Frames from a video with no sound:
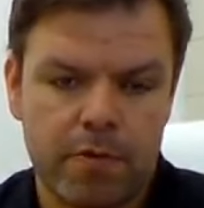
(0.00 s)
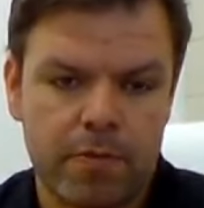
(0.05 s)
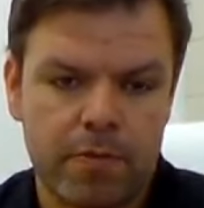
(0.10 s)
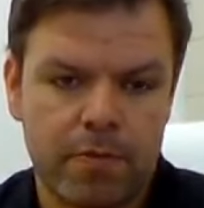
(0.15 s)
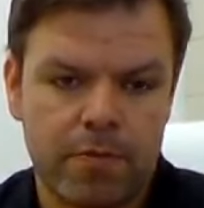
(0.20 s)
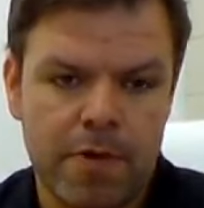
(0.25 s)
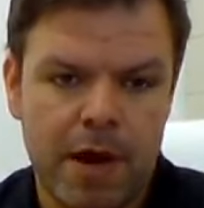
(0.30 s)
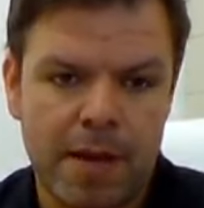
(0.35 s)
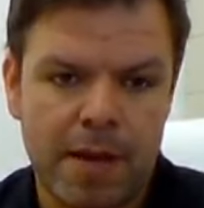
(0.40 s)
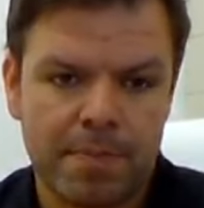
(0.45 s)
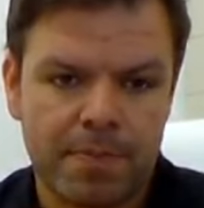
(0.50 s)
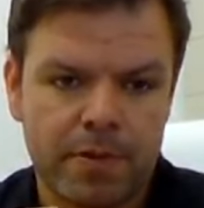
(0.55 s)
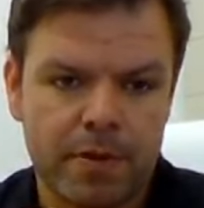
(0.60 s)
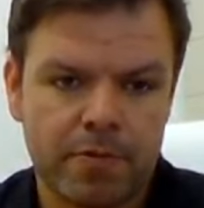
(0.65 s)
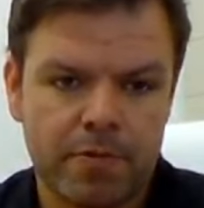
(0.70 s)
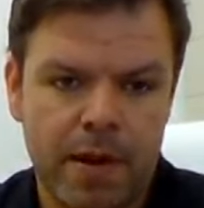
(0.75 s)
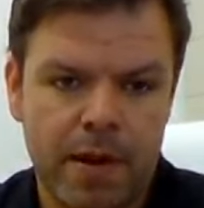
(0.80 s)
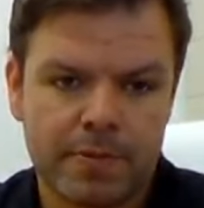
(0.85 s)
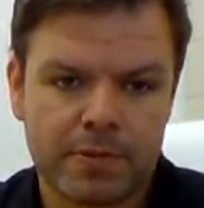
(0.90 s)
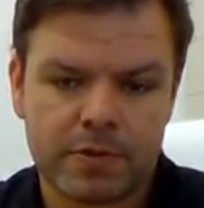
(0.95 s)
wrap
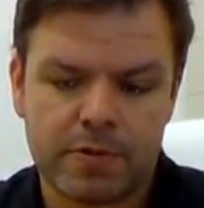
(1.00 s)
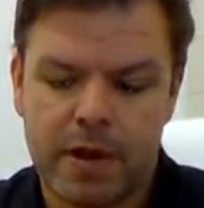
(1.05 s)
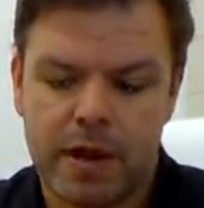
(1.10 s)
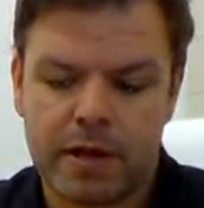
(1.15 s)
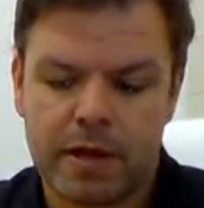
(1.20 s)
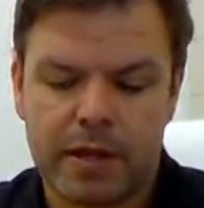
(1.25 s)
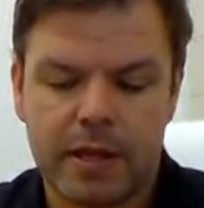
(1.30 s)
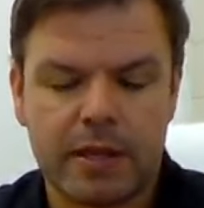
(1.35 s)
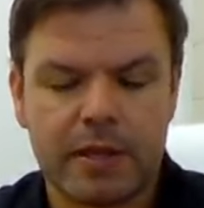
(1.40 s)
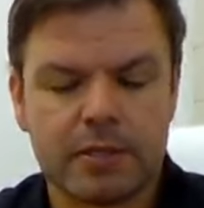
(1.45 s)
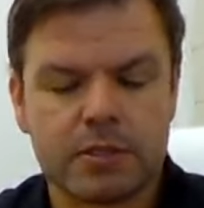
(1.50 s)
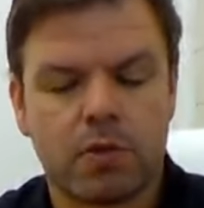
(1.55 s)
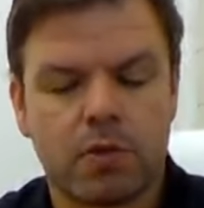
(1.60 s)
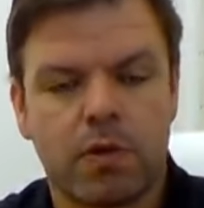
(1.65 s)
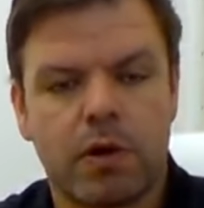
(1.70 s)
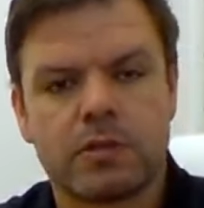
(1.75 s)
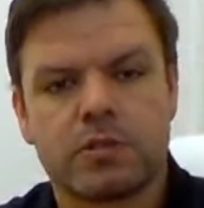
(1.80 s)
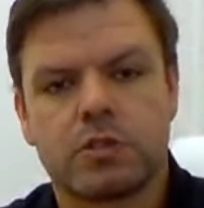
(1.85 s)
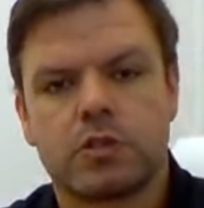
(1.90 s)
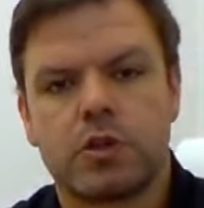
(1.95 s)
that wraps around here that's
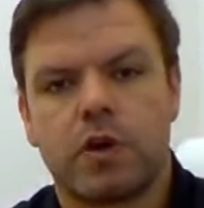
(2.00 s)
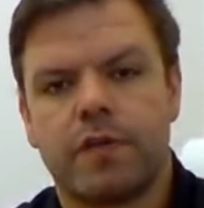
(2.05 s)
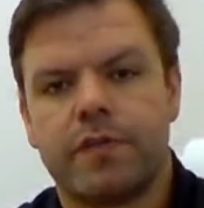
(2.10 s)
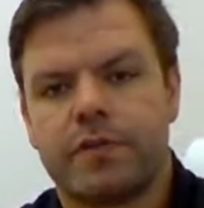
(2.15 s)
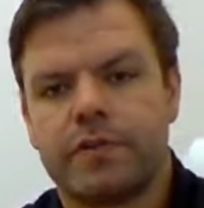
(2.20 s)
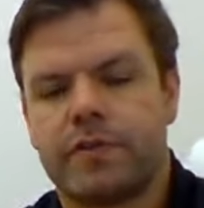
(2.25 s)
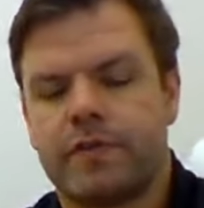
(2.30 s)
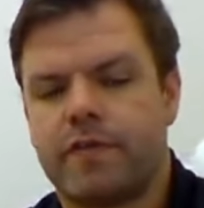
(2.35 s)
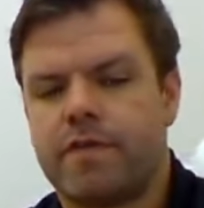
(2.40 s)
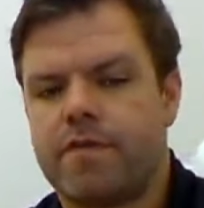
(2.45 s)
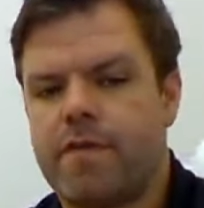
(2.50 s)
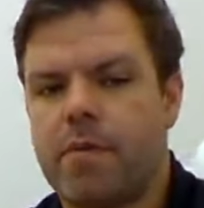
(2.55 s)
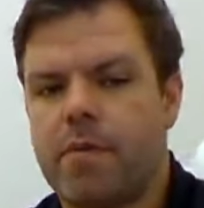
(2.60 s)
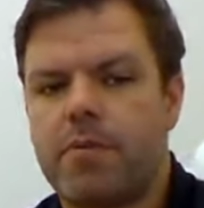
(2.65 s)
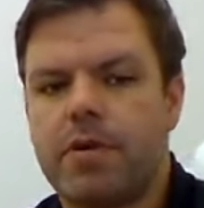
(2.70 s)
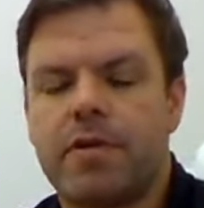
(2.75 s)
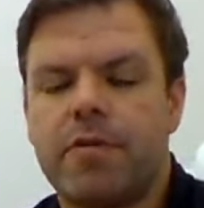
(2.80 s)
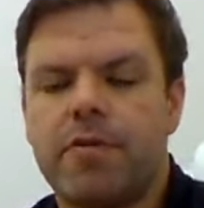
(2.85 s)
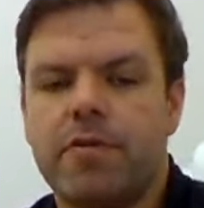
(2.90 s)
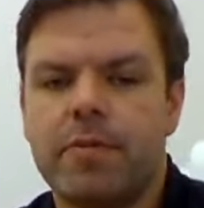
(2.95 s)
quite soft. It's a
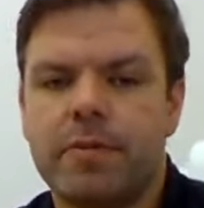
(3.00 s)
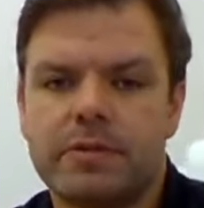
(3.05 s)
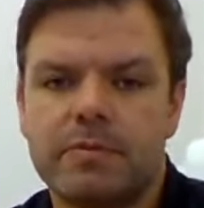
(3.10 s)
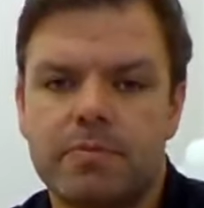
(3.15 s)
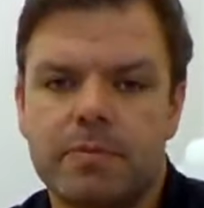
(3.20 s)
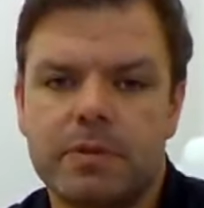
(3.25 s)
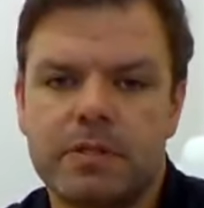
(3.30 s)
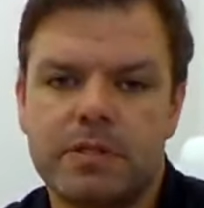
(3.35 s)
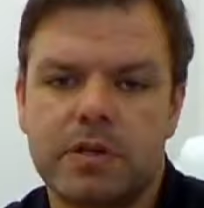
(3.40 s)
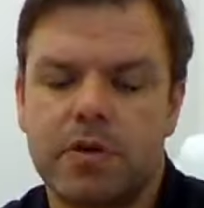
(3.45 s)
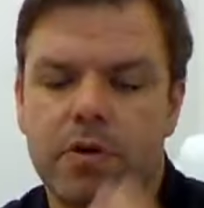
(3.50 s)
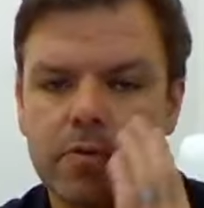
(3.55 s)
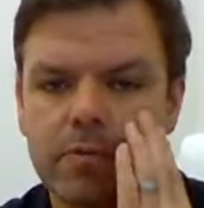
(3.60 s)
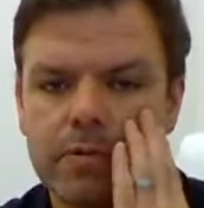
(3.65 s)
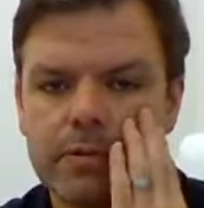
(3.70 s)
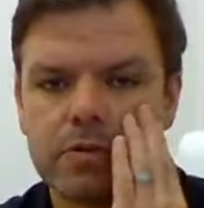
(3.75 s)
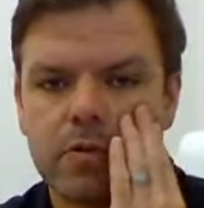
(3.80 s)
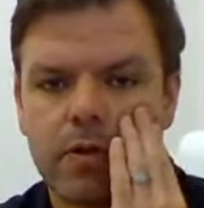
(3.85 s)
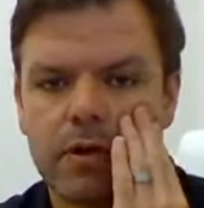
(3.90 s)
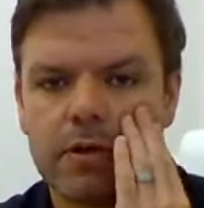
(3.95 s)
fabric material
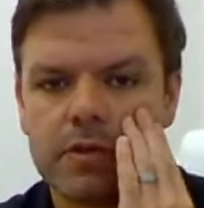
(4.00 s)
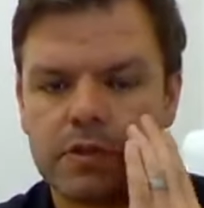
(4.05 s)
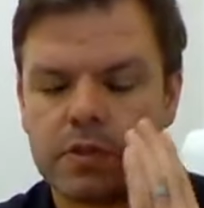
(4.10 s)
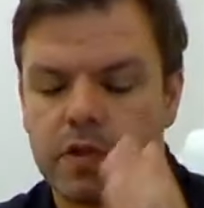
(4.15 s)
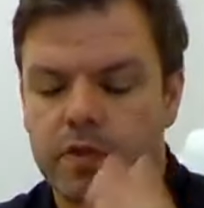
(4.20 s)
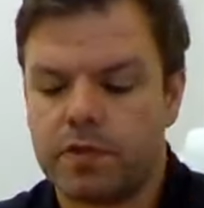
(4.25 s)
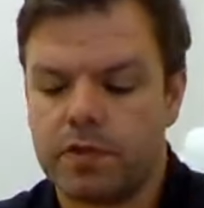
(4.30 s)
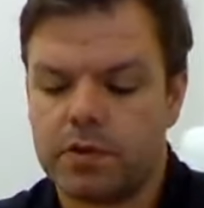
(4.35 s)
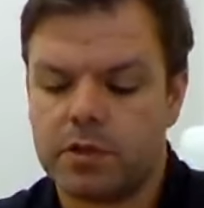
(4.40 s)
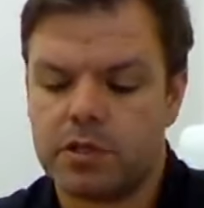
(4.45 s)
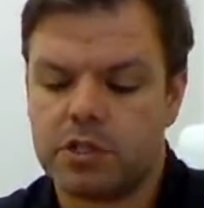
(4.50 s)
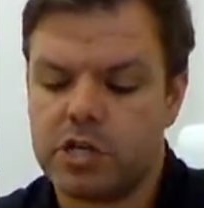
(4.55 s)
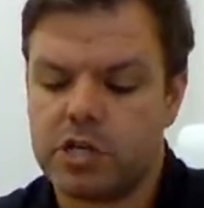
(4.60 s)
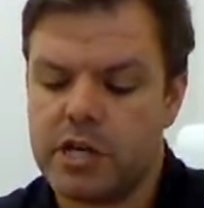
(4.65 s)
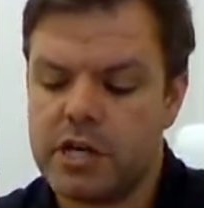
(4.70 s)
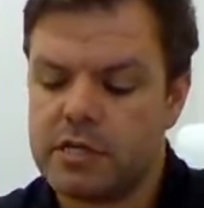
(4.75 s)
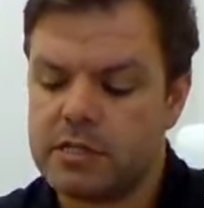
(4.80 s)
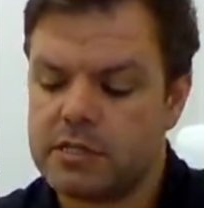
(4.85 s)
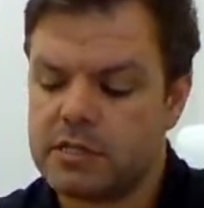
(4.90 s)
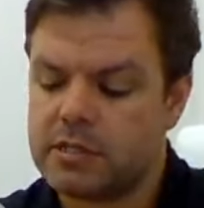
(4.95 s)
which is quite soft on the
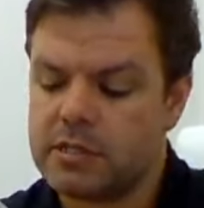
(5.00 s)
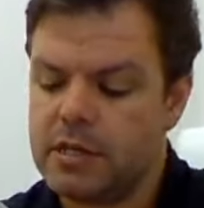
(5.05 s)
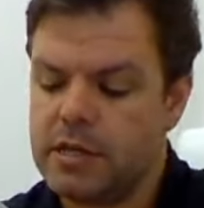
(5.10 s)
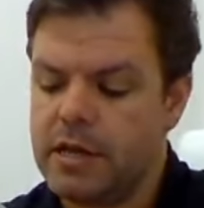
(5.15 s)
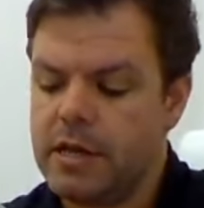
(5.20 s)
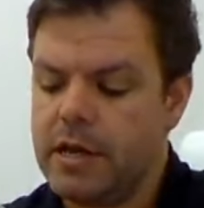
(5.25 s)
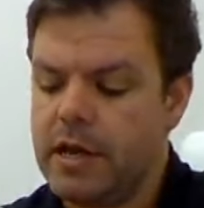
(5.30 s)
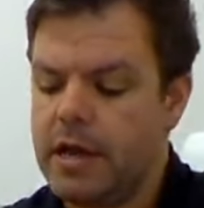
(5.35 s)
cheeks.